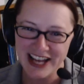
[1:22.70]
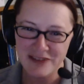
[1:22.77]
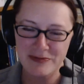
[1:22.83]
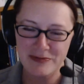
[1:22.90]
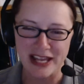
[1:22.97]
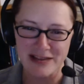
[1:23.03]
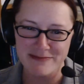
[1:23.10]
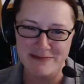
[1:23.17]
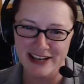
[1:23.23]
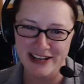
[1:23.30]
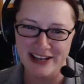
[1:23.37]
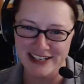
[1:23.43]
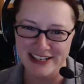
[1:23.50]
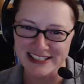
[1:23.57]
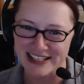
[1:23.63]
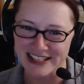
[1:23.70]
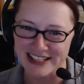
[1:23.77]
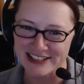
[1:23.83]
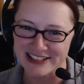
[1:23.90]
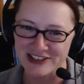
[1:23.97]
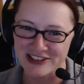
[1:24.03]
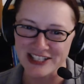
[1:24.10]
Blame Mary
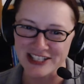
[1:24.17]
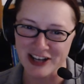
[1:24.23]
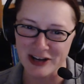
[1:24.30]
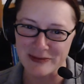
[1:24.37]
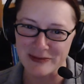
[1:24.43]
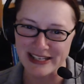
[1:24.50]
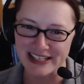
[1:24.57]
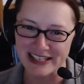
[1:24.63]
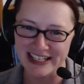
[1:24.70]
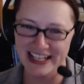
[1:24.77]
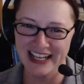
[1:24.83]
Tedesco. She taught me it.